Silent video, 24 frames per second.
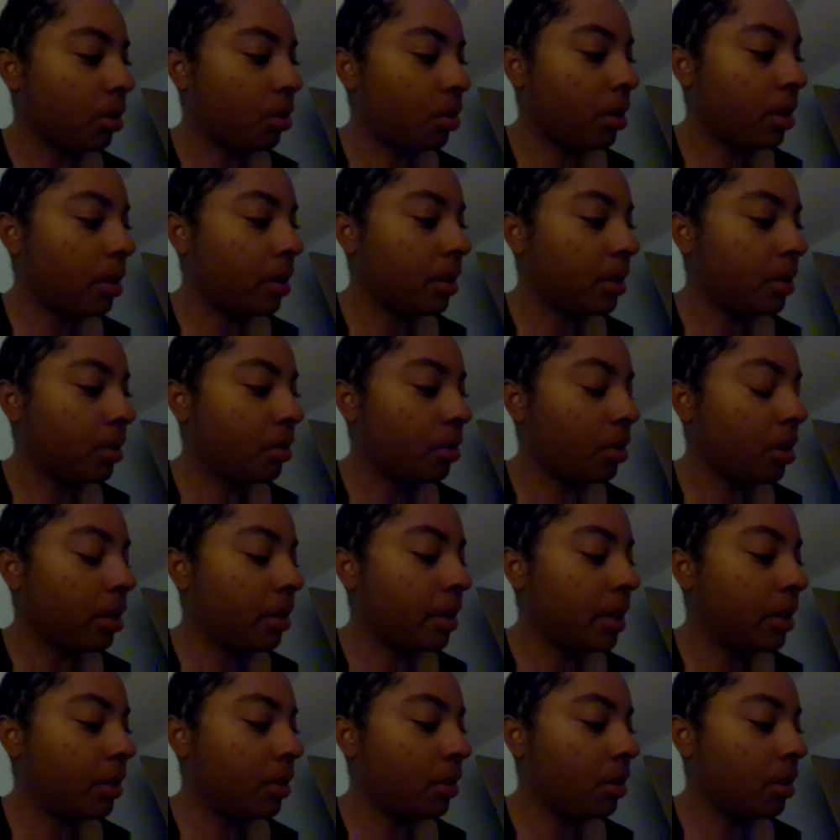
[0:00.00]

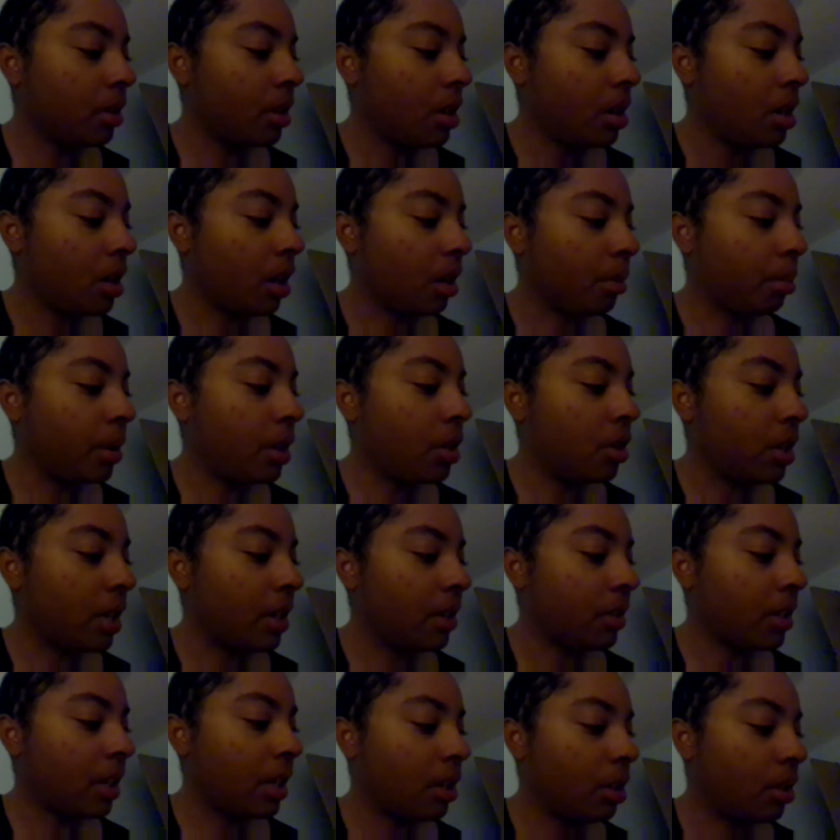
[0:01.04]
Taurians
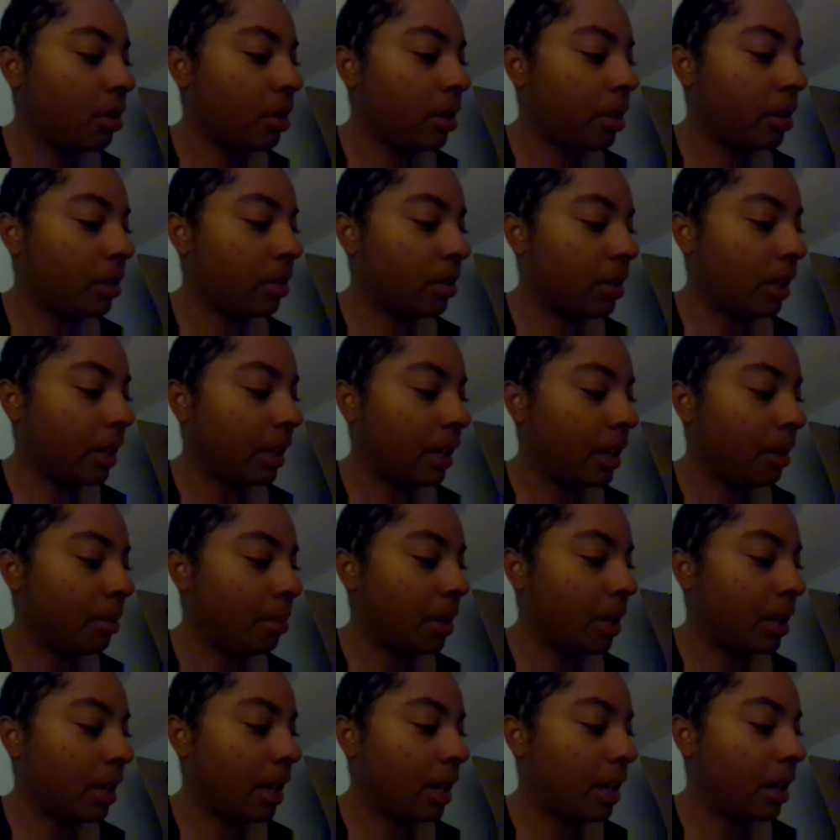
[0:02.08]
appreciate Sagittarius'
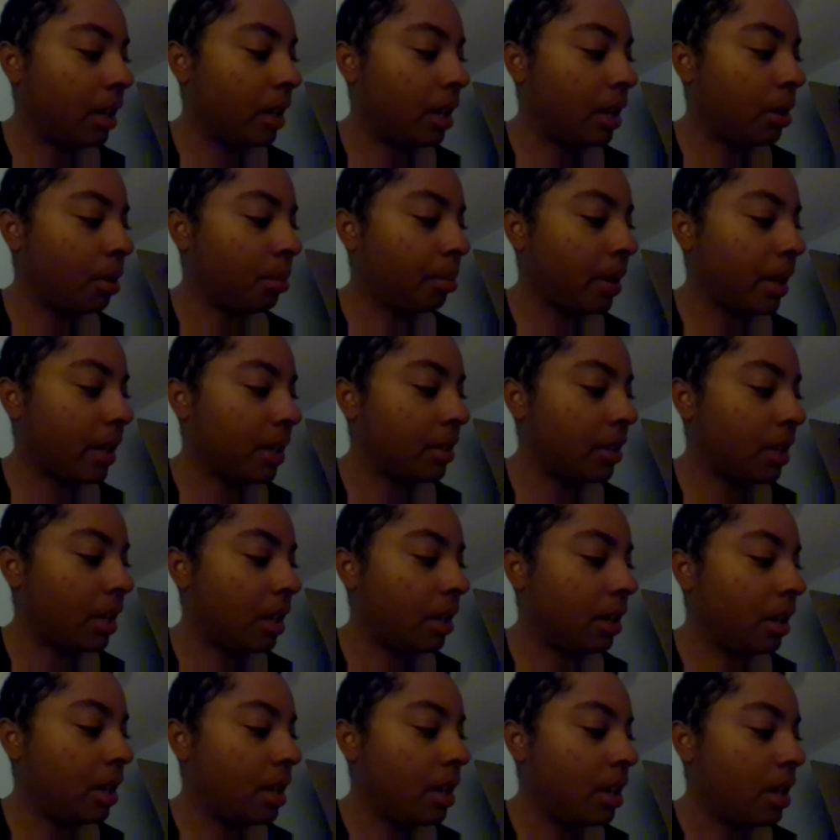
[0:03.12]
dynamic and
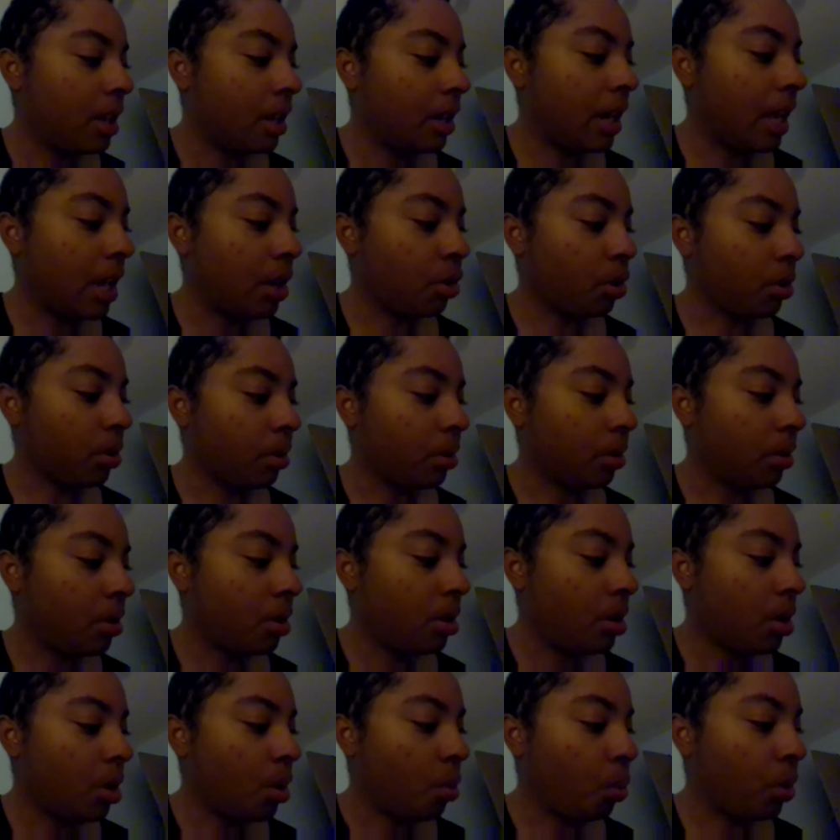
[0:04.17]
enterprising nature,
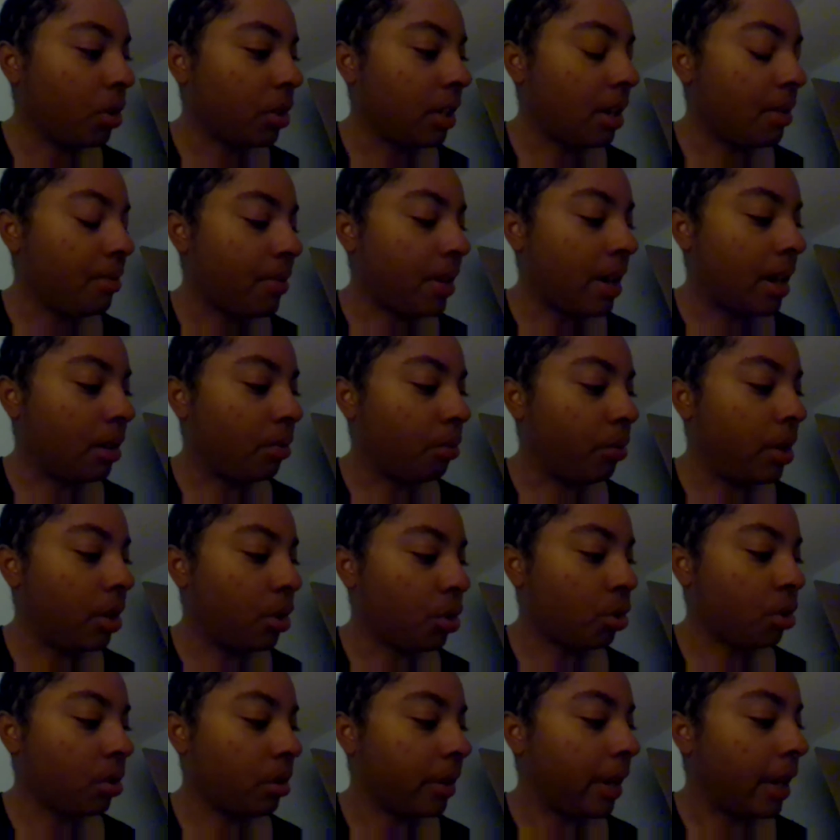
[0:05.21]
which they find
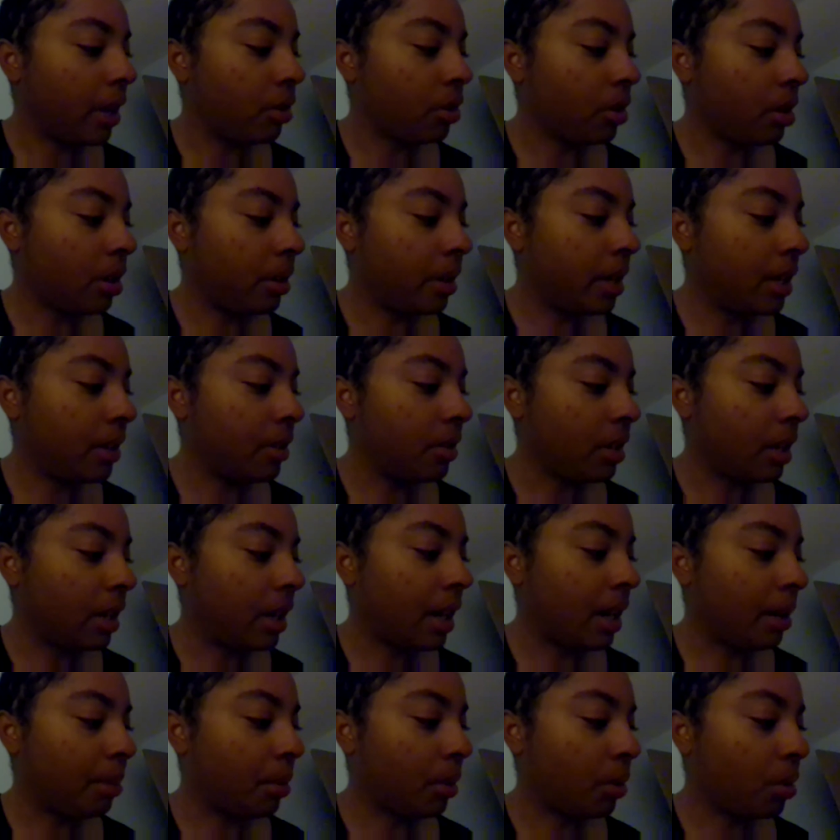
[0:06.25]
reassuring. Taurians and
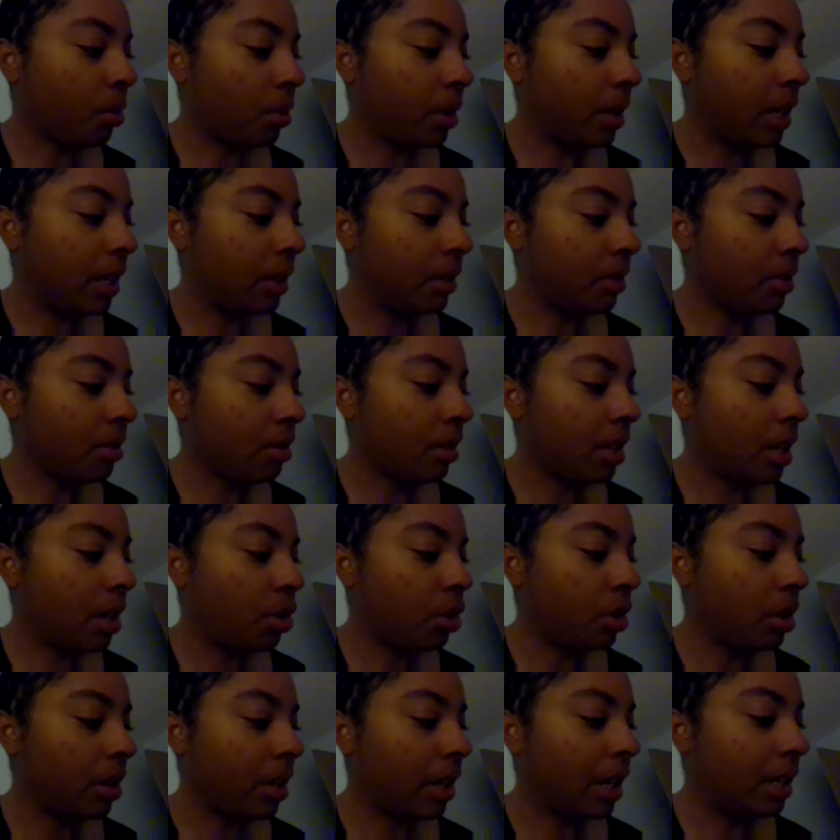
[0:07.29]
Capricornians, they
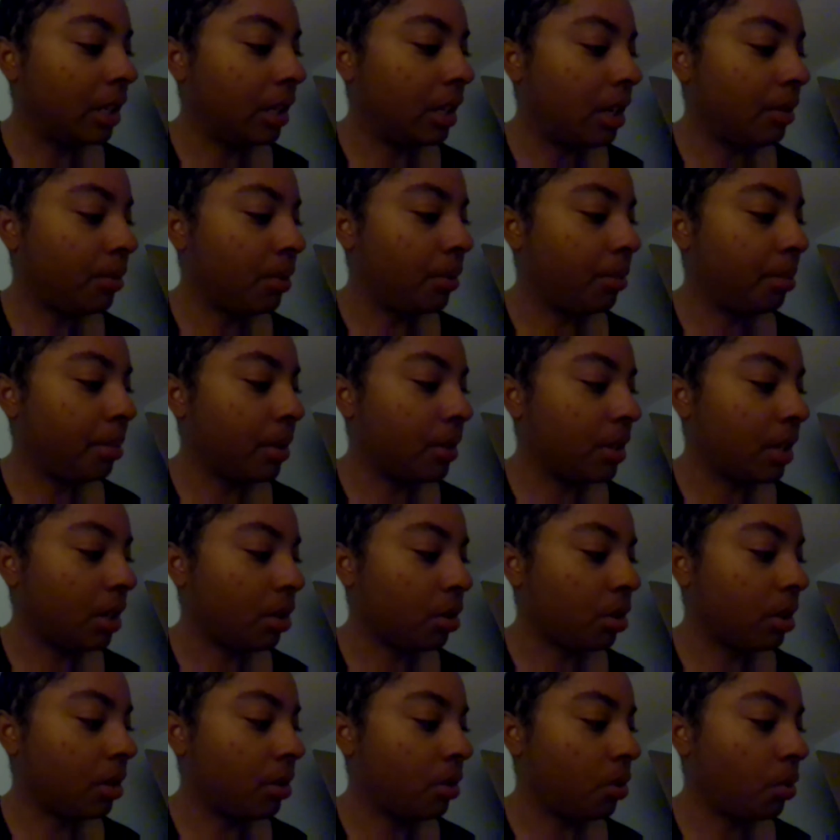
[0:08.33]
share a love of
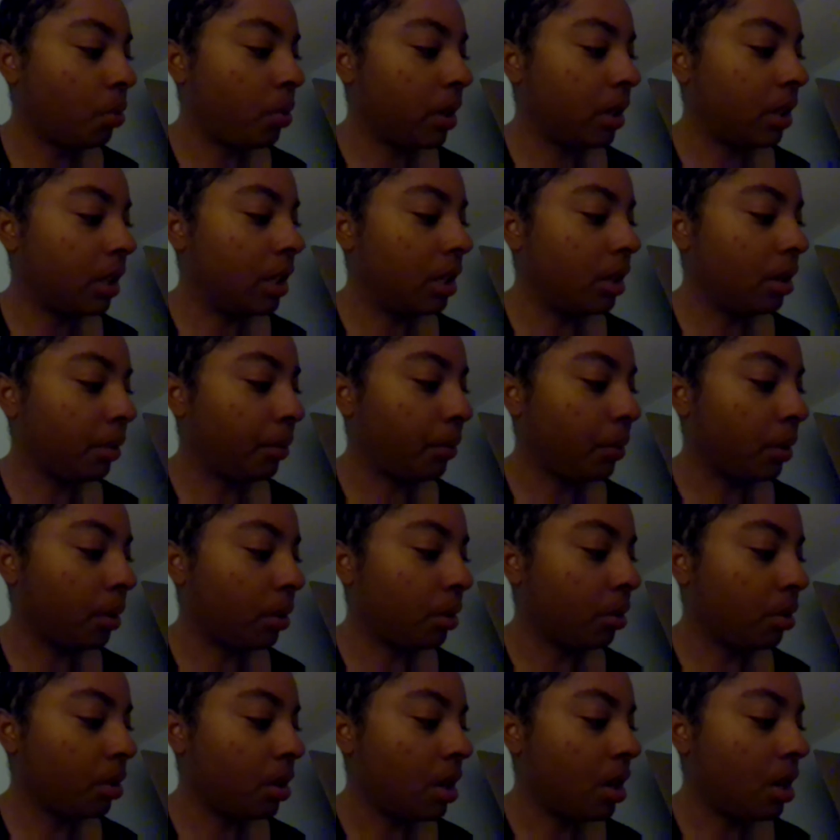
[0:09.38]
possessions, quickly look for
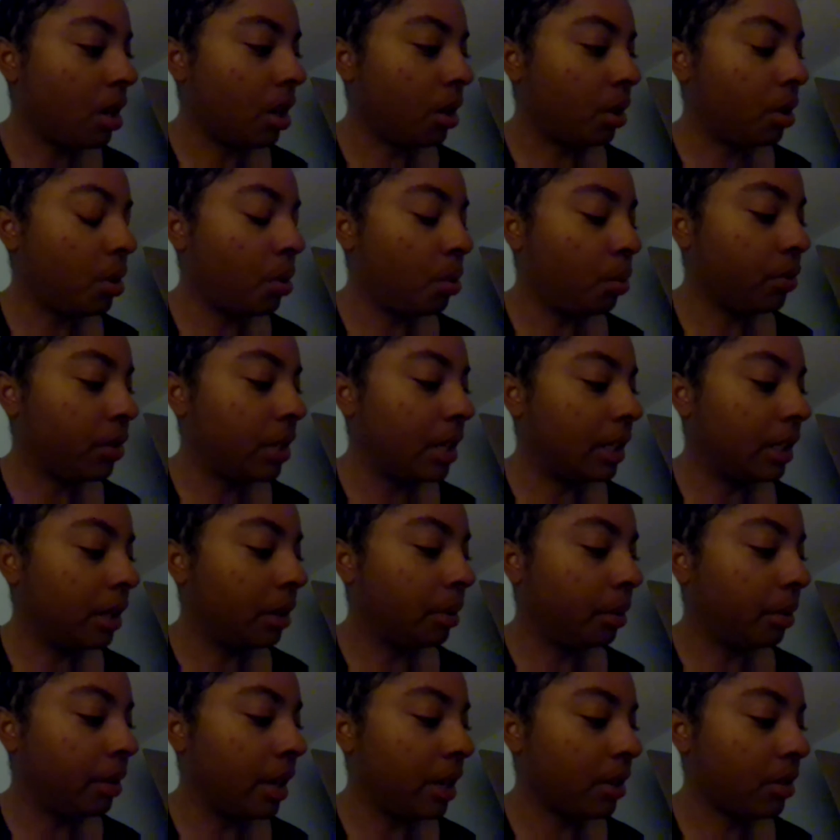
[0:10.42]
a cozy
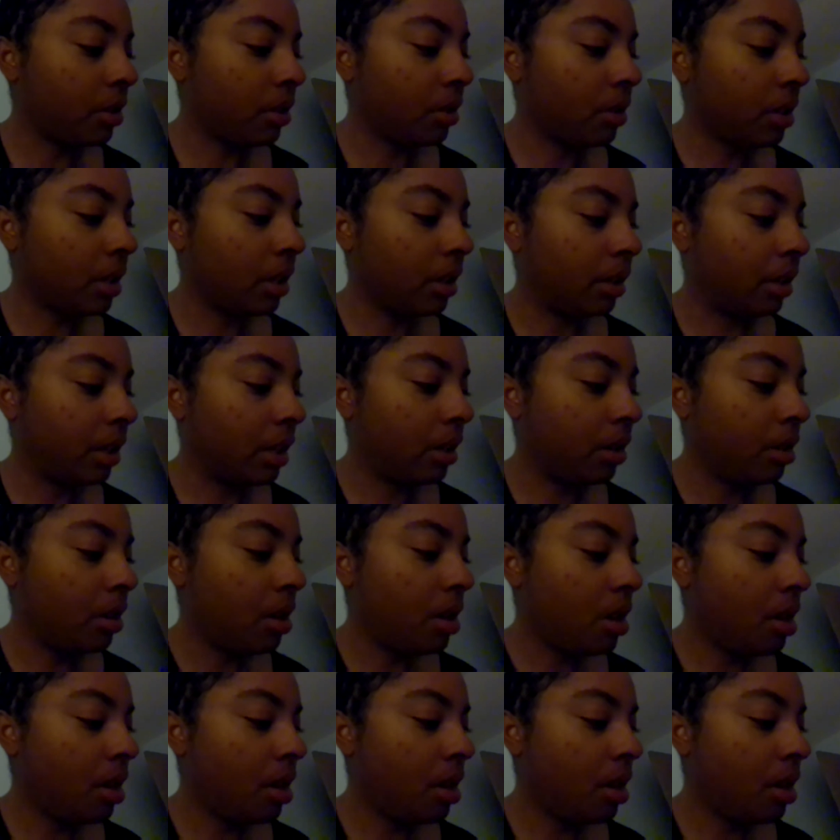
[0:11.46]
little nest to settle in.